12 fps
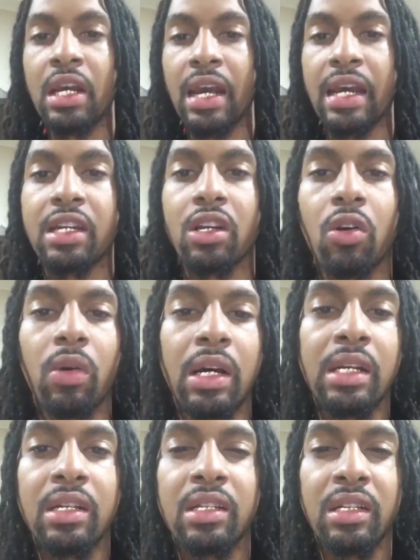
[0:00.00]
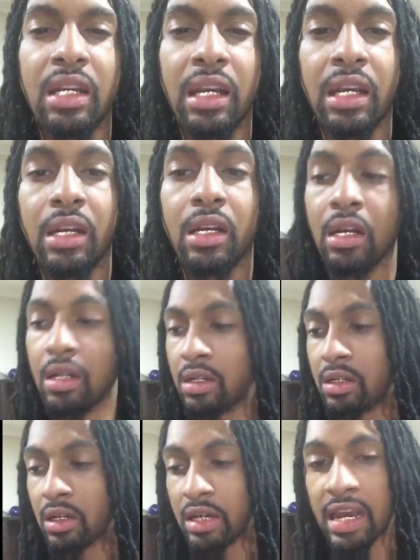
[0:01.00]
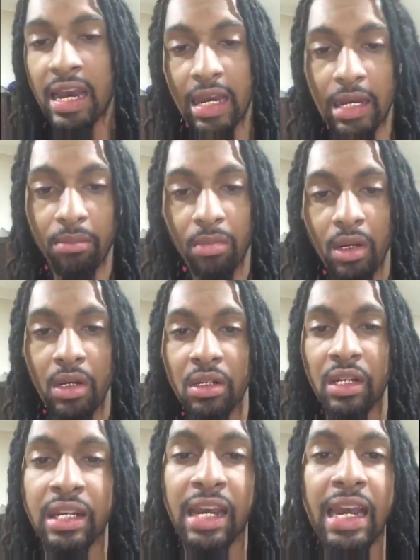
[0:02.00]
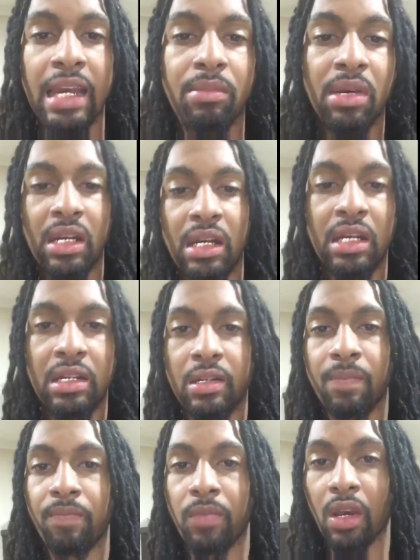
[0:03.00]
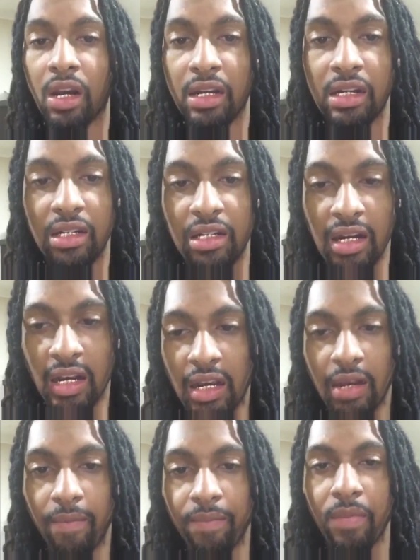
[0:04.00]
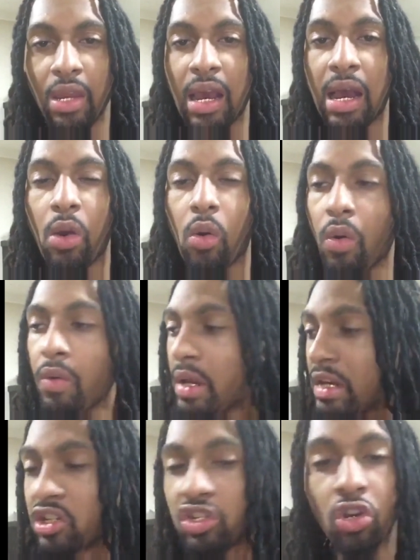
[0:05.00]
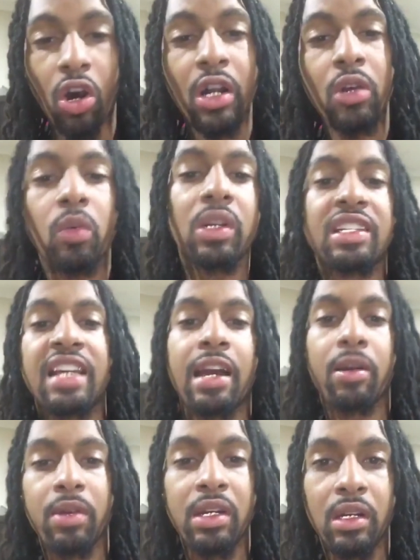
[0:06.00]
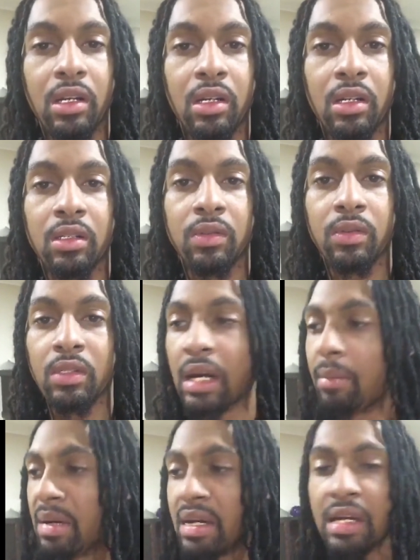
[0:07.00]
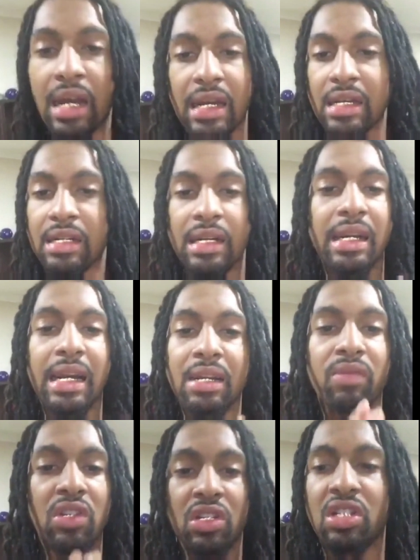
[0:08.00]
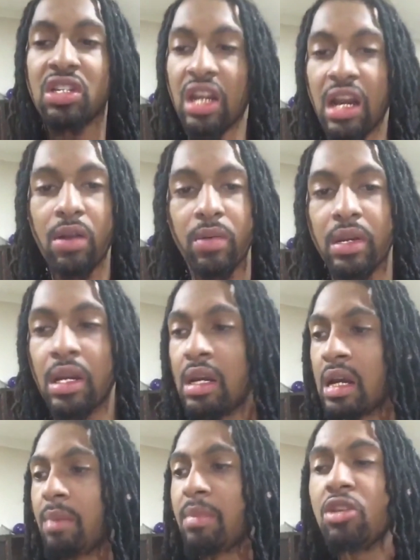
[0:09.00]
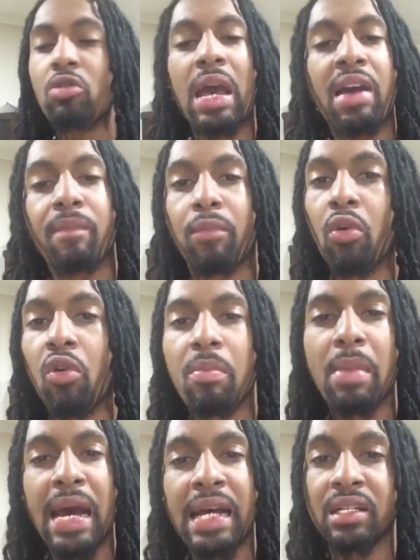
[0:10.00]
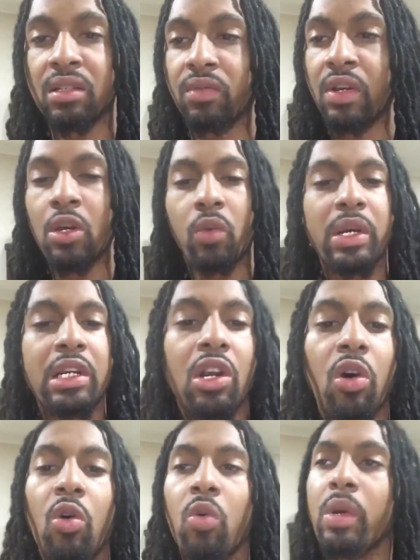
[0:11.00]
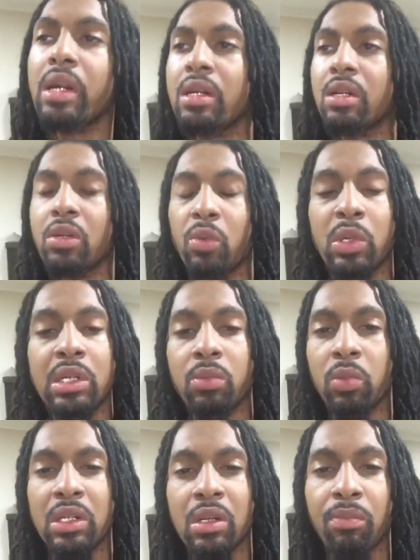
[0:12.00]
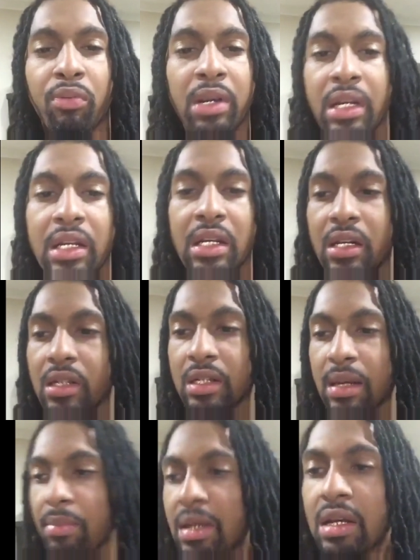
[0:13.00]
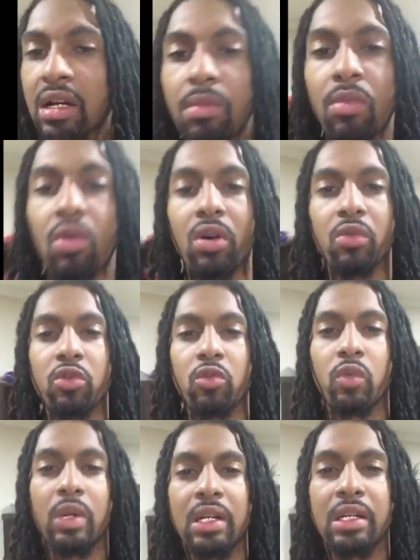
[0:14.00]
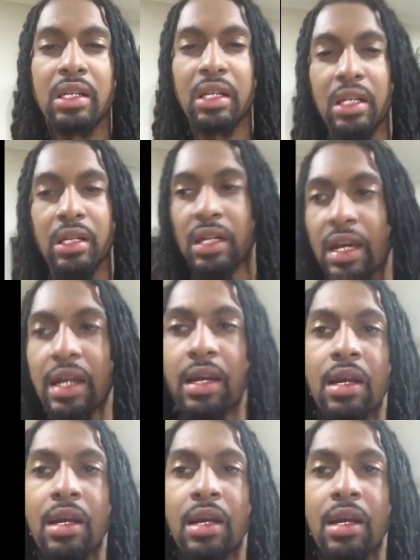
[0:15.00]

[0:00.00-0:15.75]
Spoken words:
and don't understand the game. The game is, understand, it started with Terry. I mean, not even just Terry. I mean, you have Bull Massive. We know what the breed is. I mean, come on. You really think that